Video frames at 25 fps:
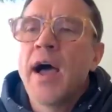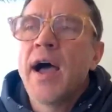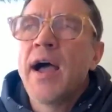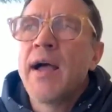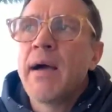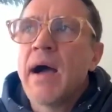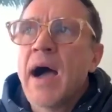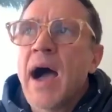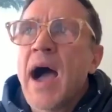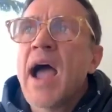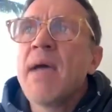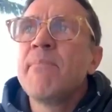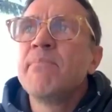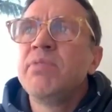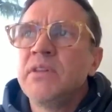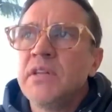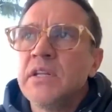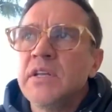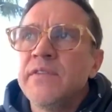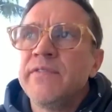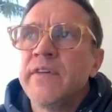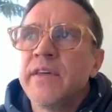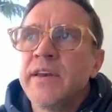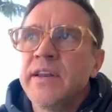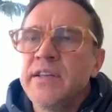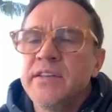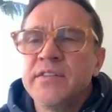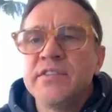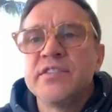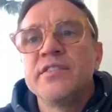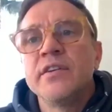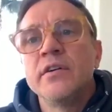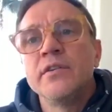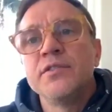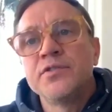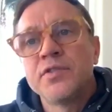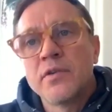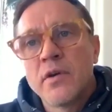I believe that he's
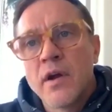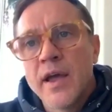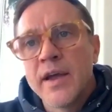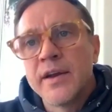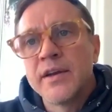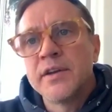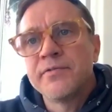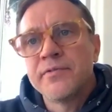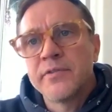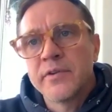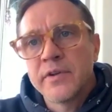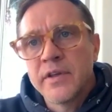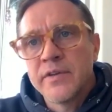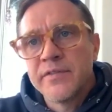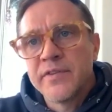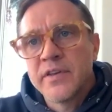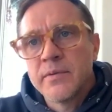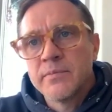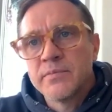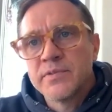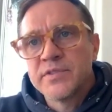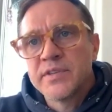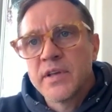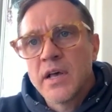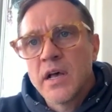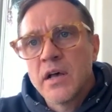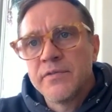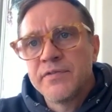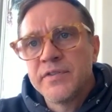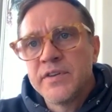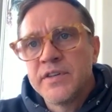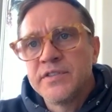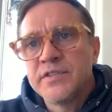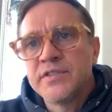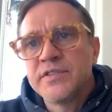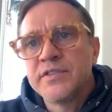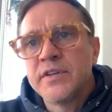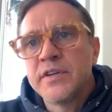still trying to forgive himself.
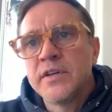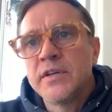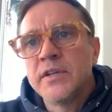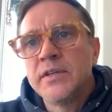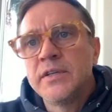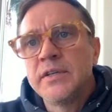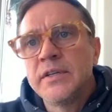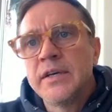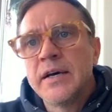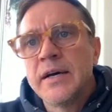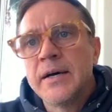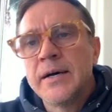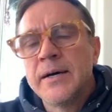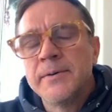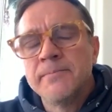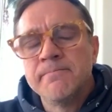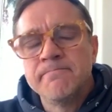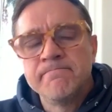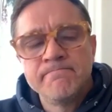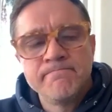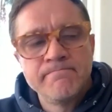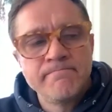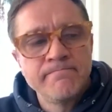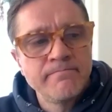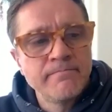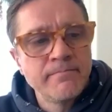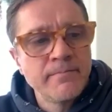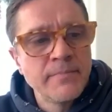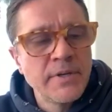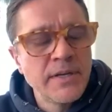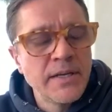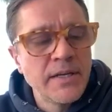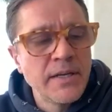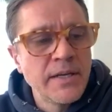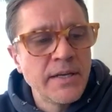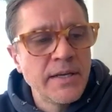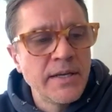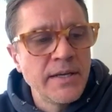He's still
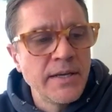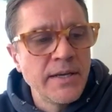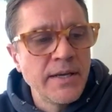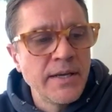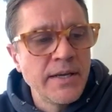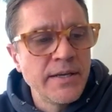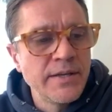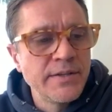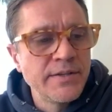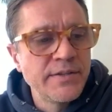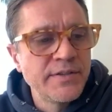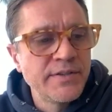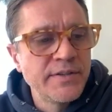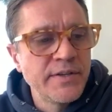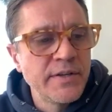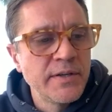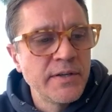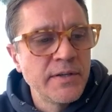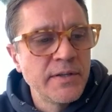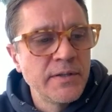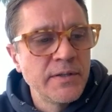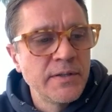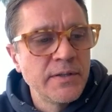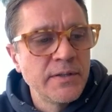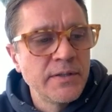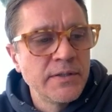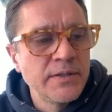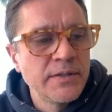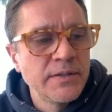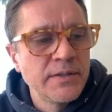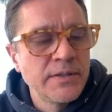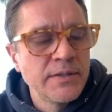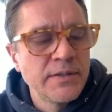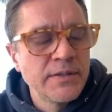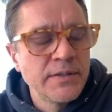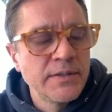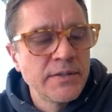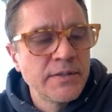he's still
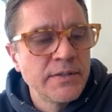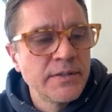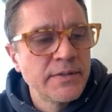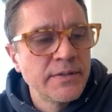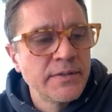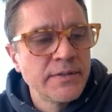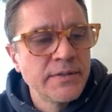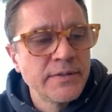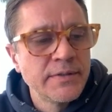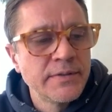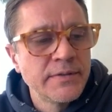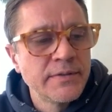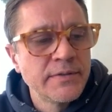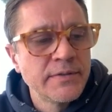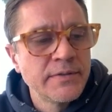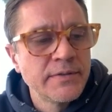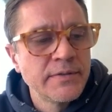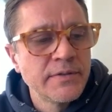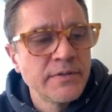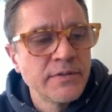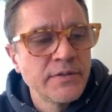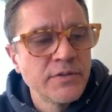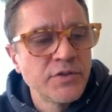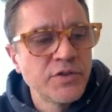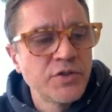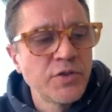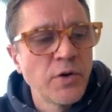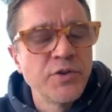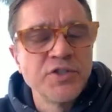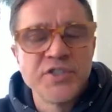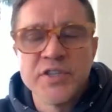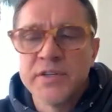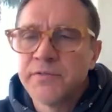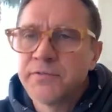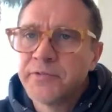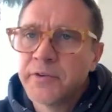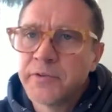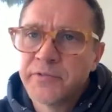
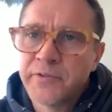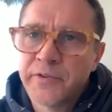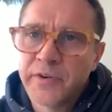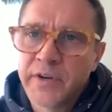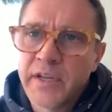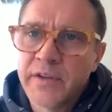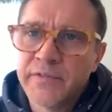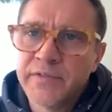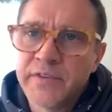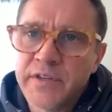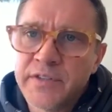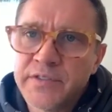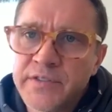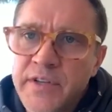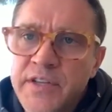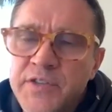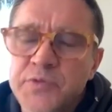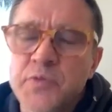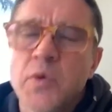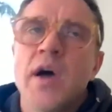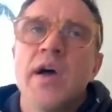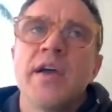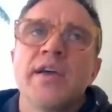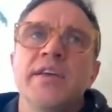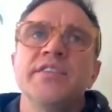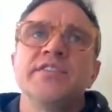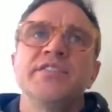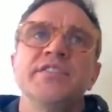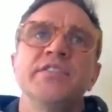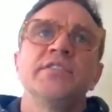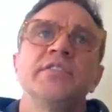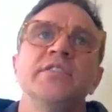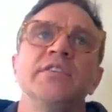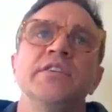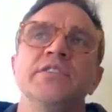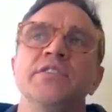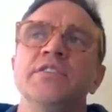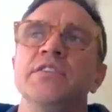searching for forgiveness. That's why he's
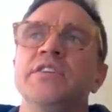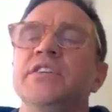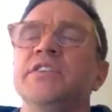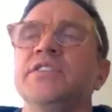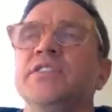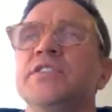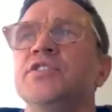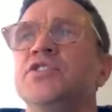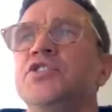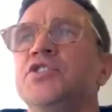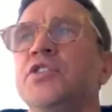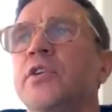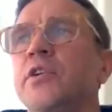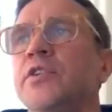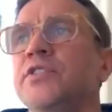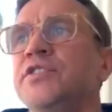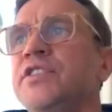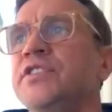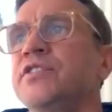in church.